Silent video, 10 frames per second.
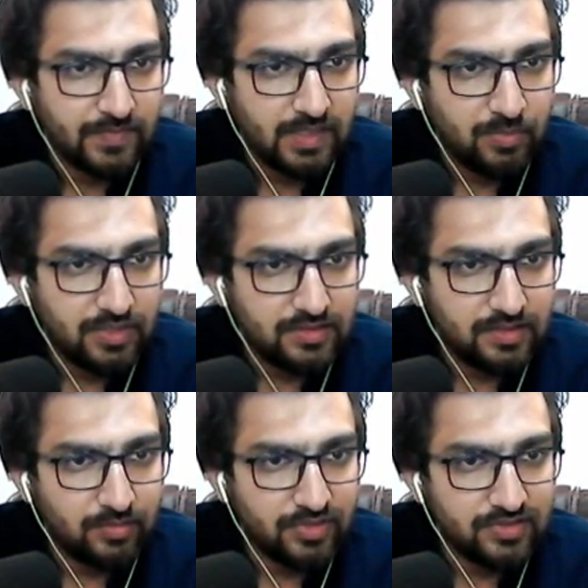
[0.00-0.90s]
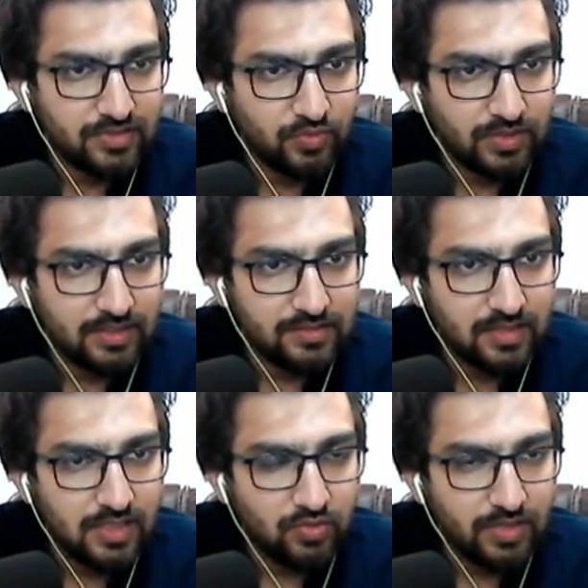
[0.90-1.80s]
Percent and percent will cancel
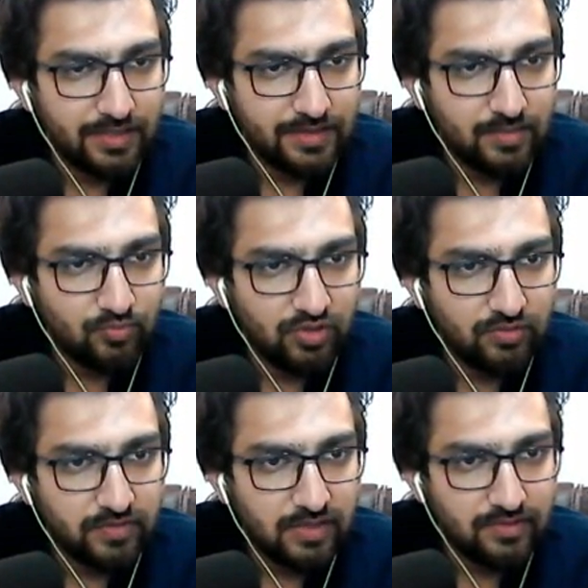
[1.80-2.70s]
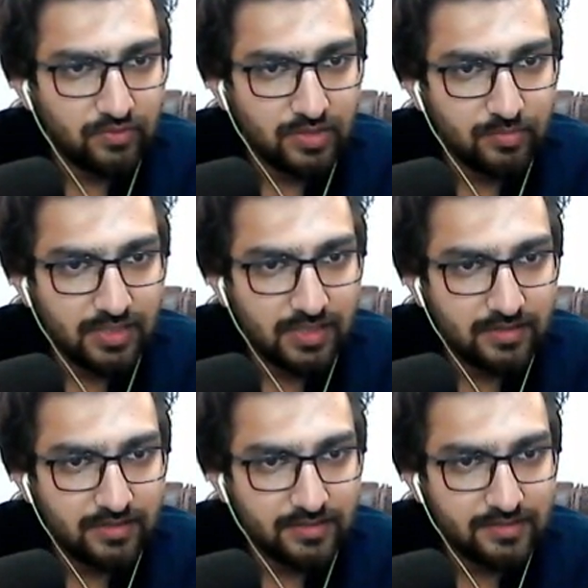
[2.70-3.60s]
out, and 10.5 divided by
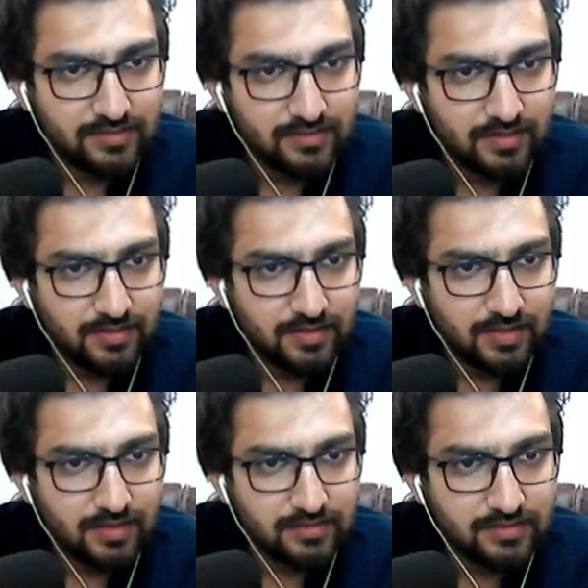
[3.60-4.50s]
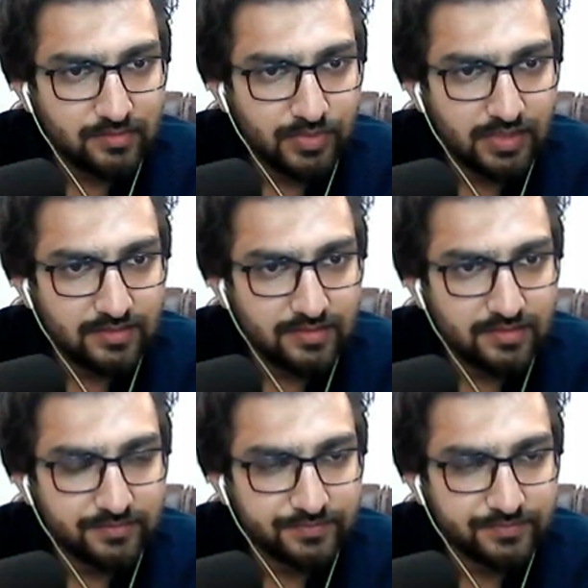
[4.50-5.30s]
100 is x plus,